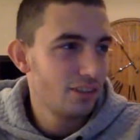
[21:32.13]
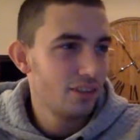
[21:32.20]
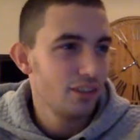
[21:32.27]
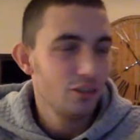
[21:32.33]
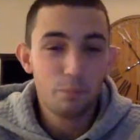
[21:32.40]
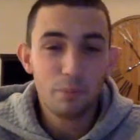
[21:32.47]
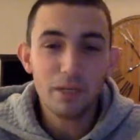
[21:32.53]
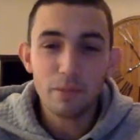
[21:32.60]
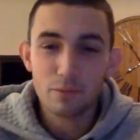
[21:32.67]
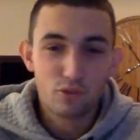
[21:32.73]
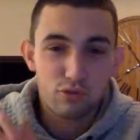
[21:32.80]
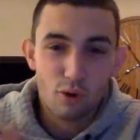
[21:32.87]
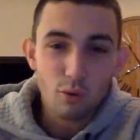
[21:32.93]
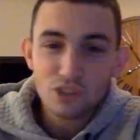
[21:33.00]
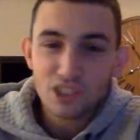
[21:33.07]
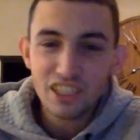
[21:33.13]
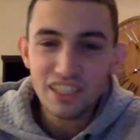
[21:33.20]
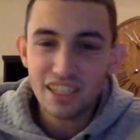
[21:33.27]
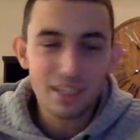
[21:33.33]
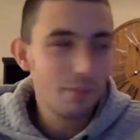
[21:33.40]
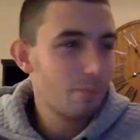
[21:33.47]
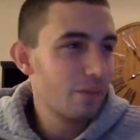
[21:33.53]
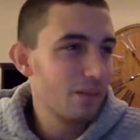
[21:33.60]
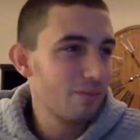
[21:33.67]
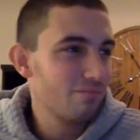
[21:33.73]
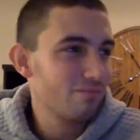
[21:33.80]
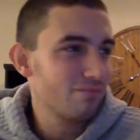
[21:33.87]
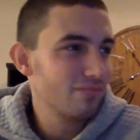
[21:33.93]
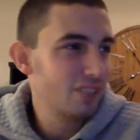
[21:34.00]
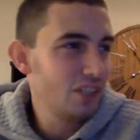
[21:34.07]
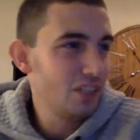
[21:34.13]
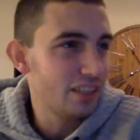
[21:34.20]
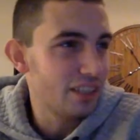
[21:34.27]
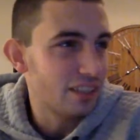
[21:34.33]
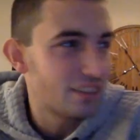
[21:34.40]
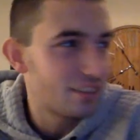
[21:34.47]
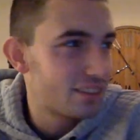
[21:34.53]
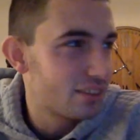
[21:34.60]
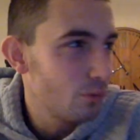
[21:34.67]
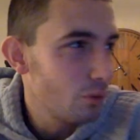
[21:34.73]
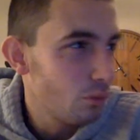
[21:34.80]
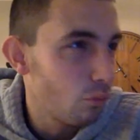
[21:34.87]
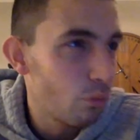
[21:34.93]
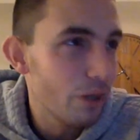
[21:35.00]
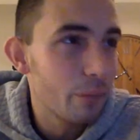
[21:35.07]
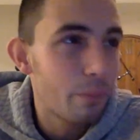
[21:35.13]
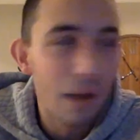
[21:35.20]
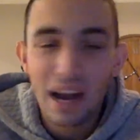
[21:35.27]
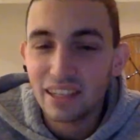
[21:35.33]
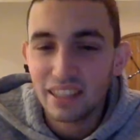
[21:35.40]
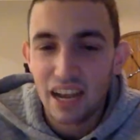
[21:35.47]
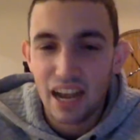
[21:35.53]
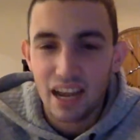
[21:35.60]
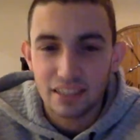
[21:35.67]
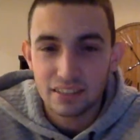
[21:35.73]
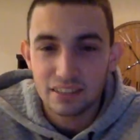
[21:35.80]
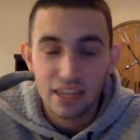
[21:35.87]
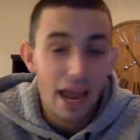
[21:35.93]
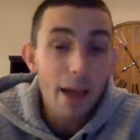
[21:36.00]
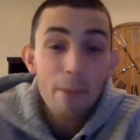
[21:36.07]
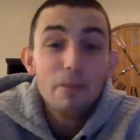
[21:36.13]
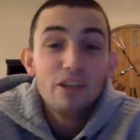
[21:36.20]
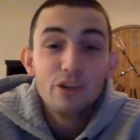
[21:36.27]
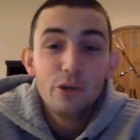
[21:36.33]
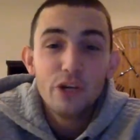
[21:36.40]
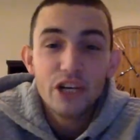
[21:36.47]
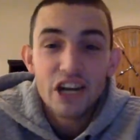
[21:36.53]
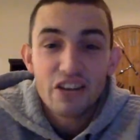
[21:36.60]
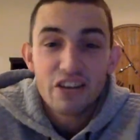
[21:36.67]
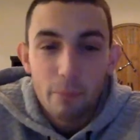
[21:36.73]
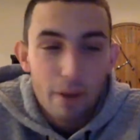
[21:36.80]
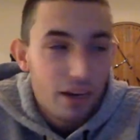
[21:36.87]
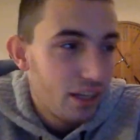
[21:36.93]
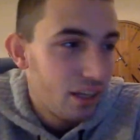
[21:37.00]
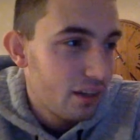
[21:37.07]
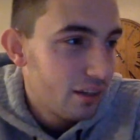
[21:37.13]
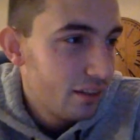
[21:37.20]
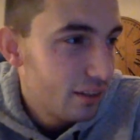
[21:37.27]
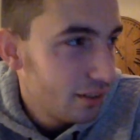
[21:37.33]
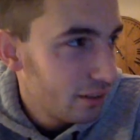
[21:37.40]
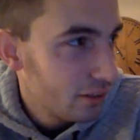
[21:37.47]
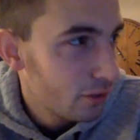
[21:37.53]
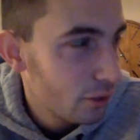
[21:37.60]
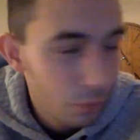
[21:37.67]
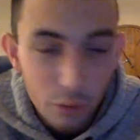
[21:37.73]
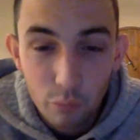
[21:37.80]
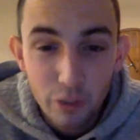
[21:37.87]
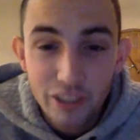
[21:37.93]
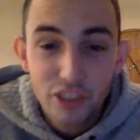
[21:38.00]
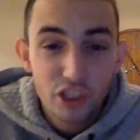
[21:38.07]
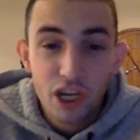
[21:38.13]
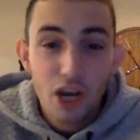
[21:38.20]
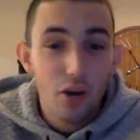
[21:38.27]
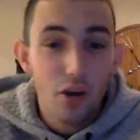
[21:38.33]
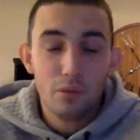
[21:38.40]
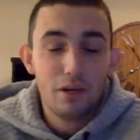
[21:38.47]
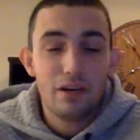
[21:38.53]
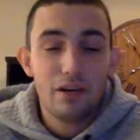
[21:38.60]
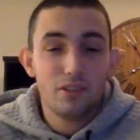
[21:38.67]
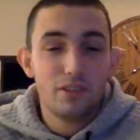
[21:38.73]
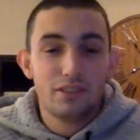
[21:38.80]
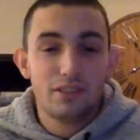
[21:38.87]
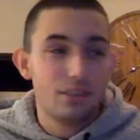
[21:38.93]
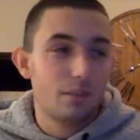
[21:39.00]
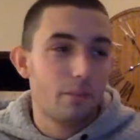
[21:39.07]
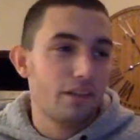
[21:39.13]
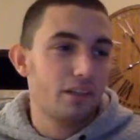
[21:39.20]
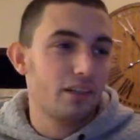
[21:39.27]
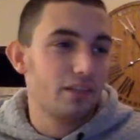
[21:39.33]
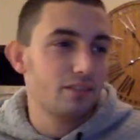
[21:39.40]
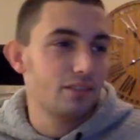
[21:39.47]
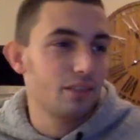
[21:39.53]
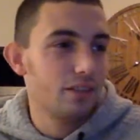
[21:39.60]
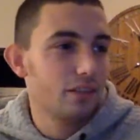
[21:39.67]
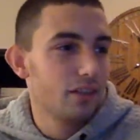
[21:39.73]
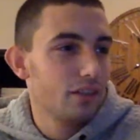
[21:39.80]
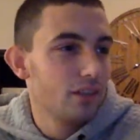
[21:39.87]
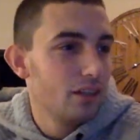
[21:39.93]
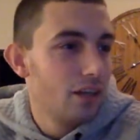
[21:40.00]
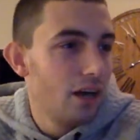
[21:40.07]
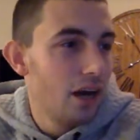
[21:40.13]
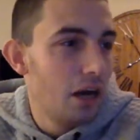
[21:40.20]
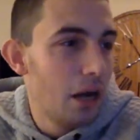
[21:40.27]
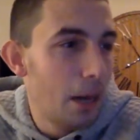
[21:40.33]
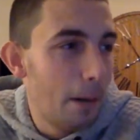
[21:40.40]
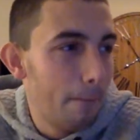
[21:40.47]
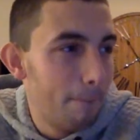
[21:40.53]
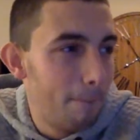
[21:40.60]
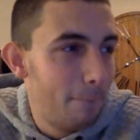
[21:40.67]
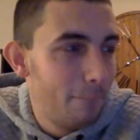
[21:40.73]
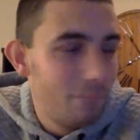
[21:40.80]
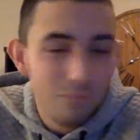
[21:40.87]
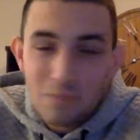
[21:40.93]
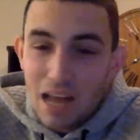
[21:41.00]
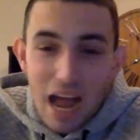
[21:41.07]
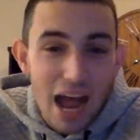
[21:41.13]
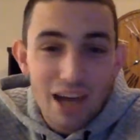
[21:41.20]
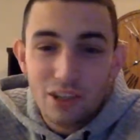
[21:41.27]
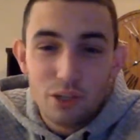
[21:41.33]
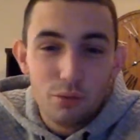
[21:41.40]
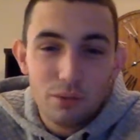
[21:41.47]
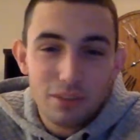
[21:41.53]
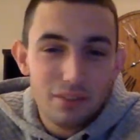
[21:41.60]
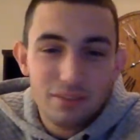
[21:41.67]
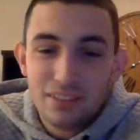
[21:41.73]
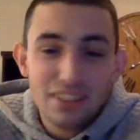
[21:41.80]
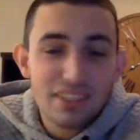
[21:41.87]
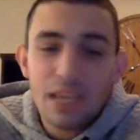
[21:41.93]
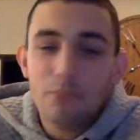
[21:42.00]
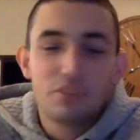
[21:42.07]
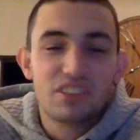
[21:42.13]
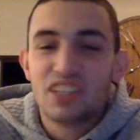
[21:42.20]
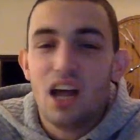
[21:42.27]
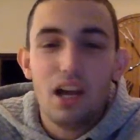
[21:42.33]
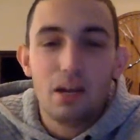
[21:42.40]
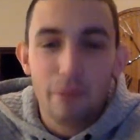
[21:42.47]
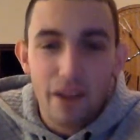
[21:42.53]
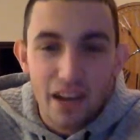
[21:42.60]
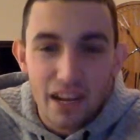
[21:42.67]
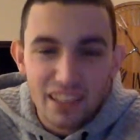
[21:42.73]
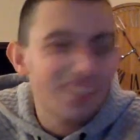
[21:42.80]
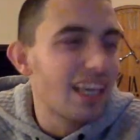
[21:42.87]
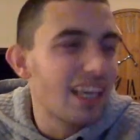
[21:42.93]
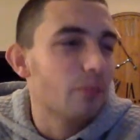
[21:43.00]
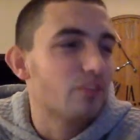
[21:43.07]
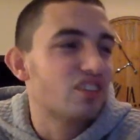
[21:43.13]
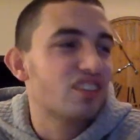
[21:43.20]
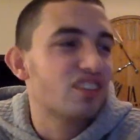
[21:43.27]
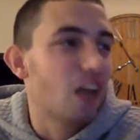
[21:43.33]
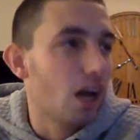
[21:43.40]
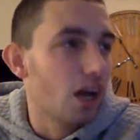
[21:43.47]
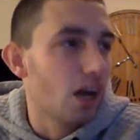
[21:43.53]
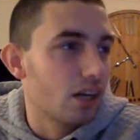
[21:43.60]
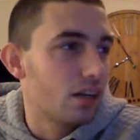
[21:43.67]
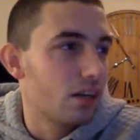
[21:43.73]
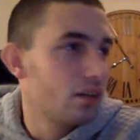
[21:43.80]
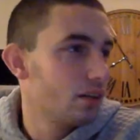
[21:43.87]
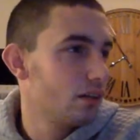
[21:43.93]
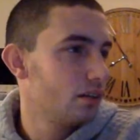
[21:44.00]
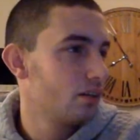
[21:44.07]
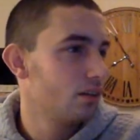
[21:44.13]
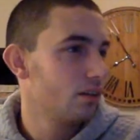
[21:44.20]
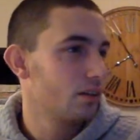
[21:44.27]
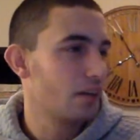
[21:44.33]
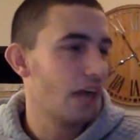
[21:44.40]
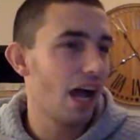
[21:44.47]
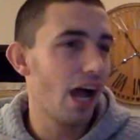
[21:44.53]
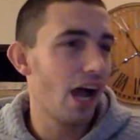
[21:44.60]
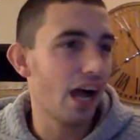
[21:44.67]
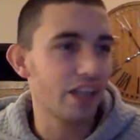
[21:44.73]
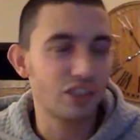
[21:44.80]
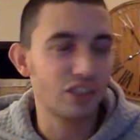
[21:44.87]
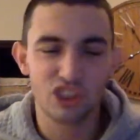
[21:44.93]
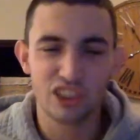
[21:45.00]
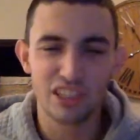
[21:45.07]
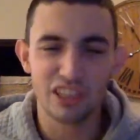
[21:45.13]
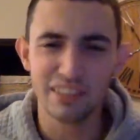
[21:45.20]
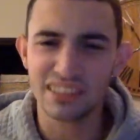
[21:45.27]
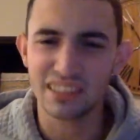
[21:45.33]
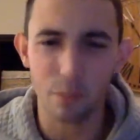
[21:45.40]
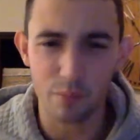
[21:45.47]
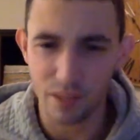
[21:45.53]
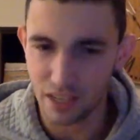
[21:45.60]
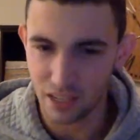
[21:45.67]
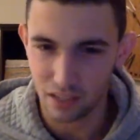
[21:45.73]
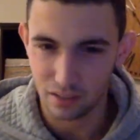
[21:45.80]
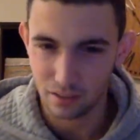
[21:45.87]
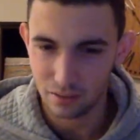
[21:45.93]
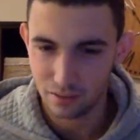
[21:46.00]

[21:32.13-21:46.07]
You bring up Trojan, now you bring up... Goodness. What a weird podcast. Happy New Year, everybody. Or what a weird show. Whatever. This isn't a podcast. Yeah. I don't know. This game stunk, man. This game stunk. Gosh. Give us something.